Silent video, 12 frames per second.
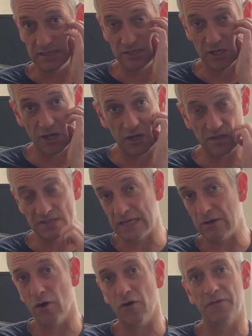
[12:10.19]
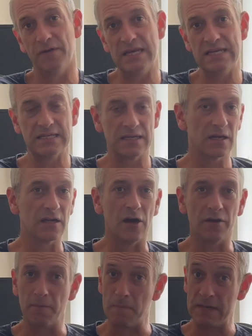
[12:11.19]
jars they were often eating a
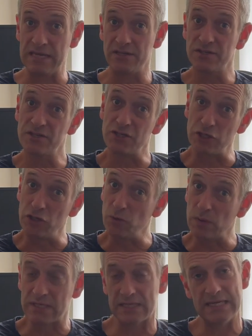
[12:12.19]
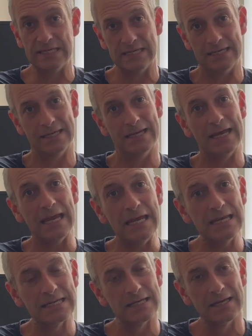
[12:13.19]
kind of meat stew which they didn't
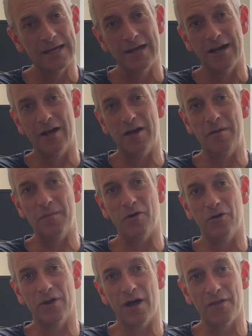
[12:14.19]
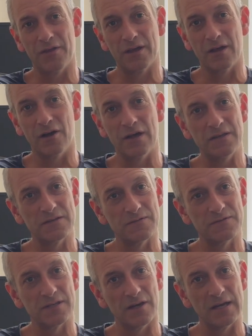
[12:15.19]
eat on other kinds of
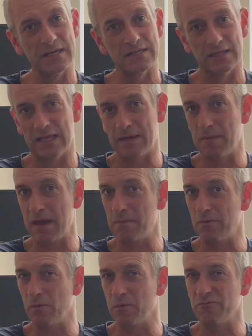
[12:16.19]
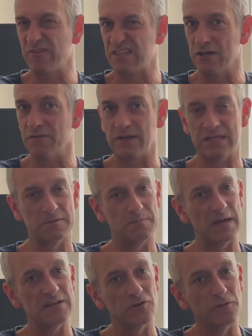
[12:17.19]
sites. So they maybe were reserving
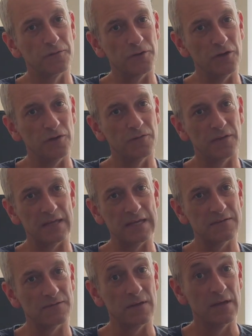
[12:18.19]
special food for these